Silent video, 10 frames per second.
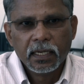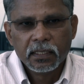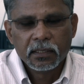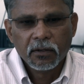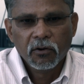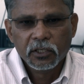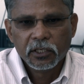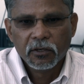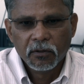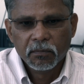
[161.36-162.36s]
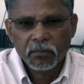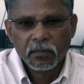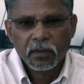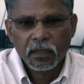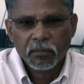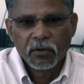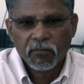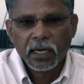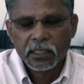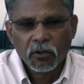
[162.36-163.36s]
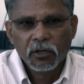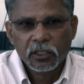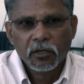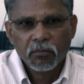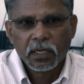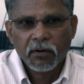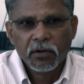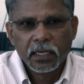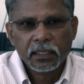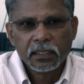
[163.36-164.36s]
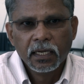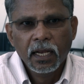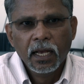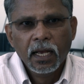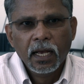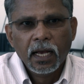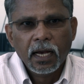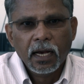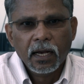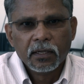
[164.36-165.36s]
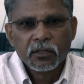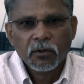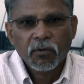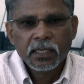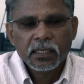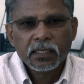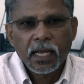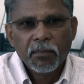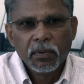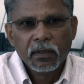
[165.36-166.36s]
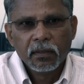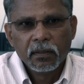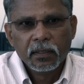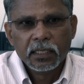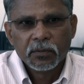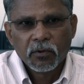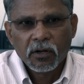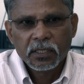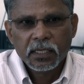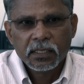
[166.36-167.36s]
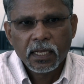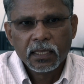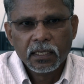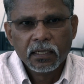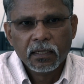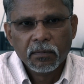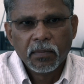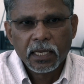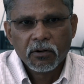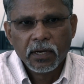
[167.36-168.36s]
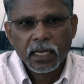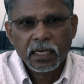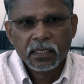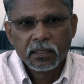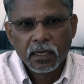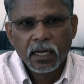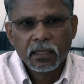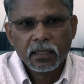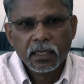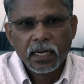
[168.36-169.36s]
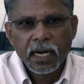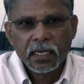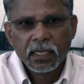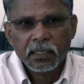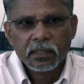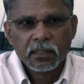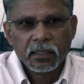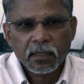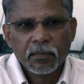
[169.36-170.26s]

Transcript: that is a whole genome, provides whole genome coverage. So once the sample is processed and the microarray is run, the data is